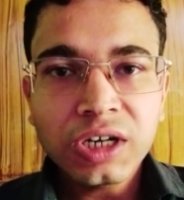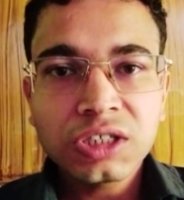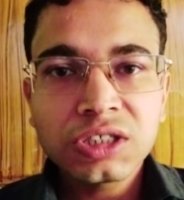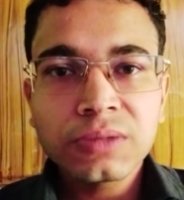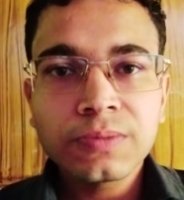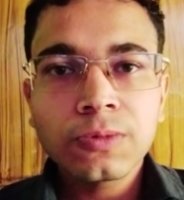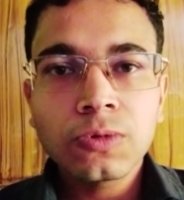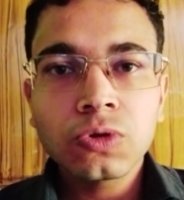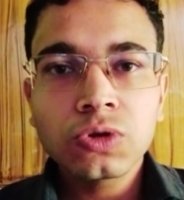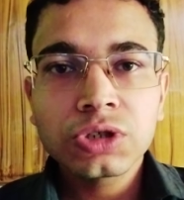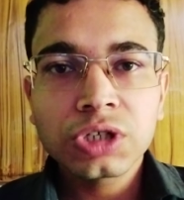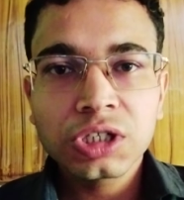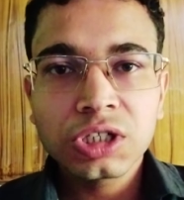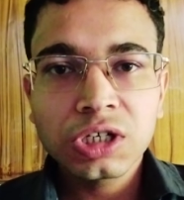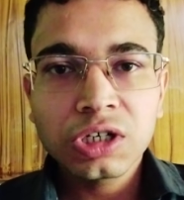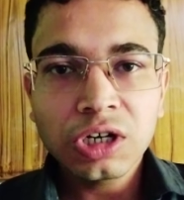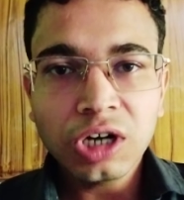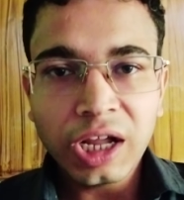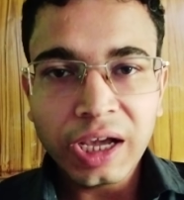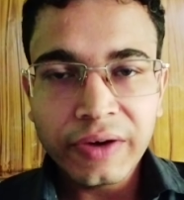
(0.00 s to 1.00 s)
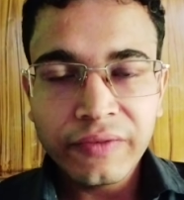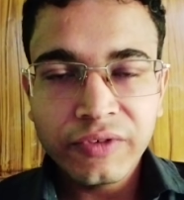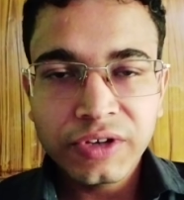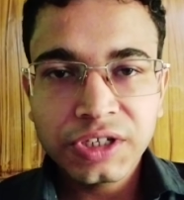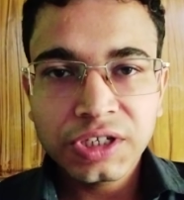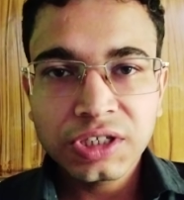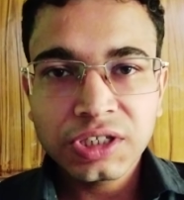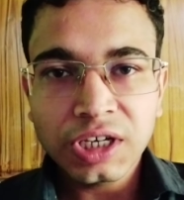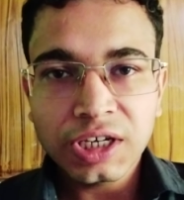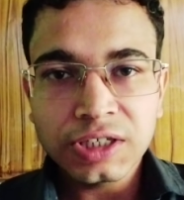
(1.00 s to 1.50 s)
it supports other
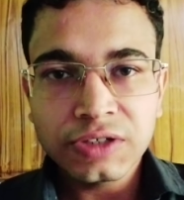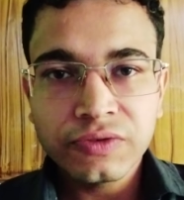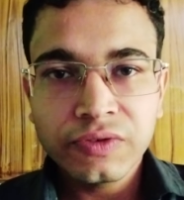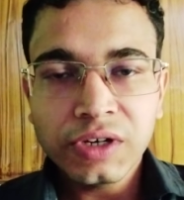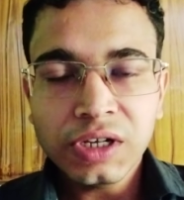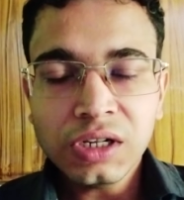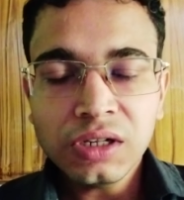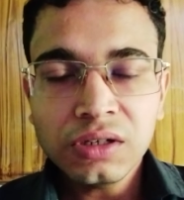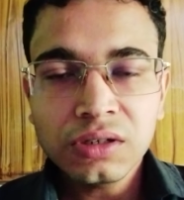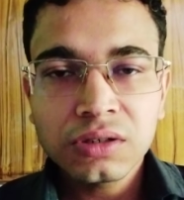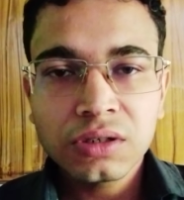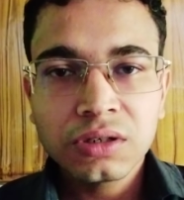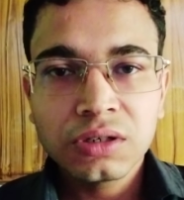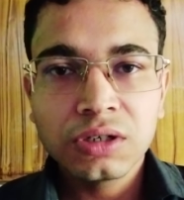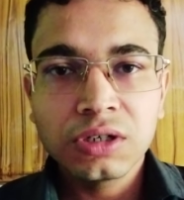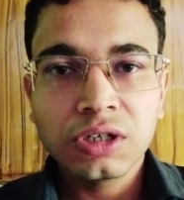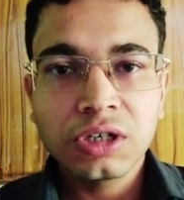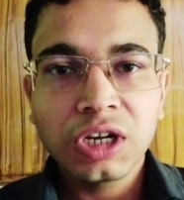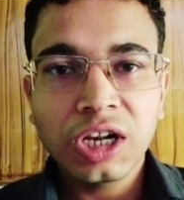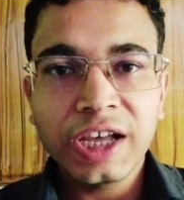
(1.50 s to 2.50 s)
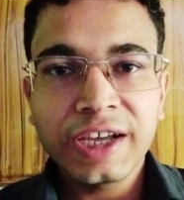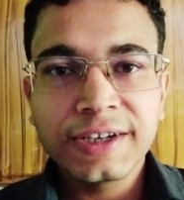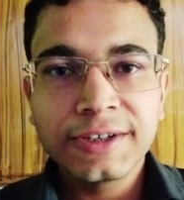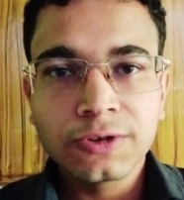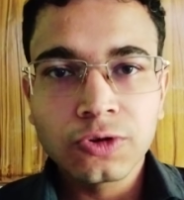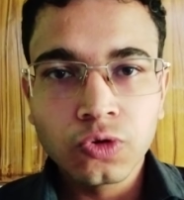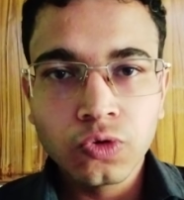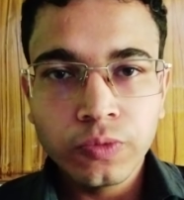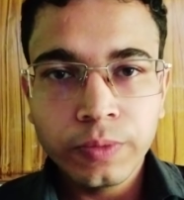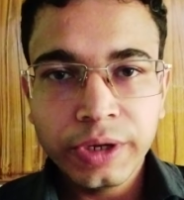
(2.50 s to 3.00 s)
languages as well, like
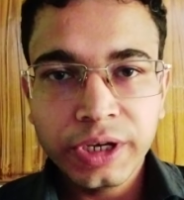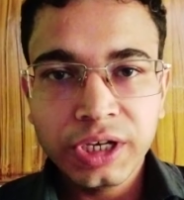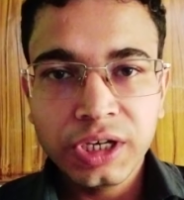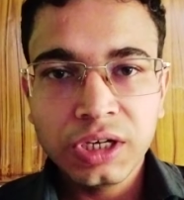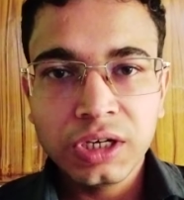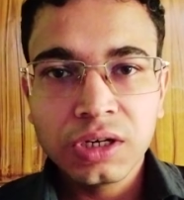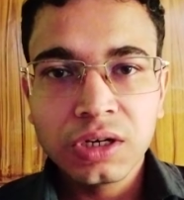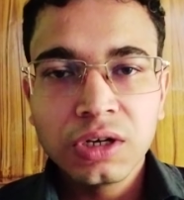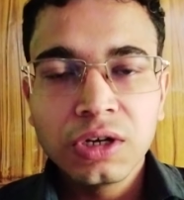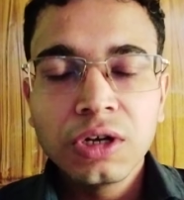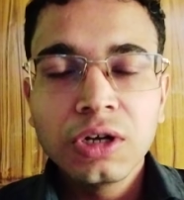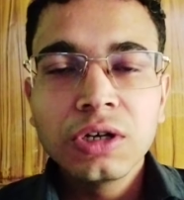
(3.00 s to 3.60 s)
Ruby.